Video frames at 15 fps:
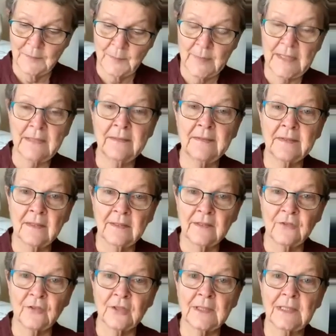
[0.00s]
Be
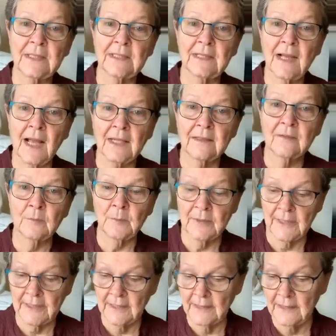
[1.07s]
diligent in
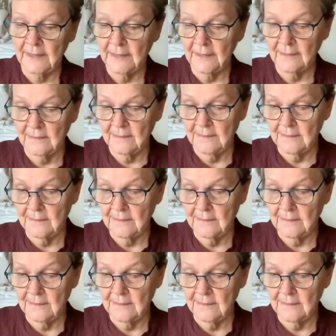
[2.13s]
contemplating it.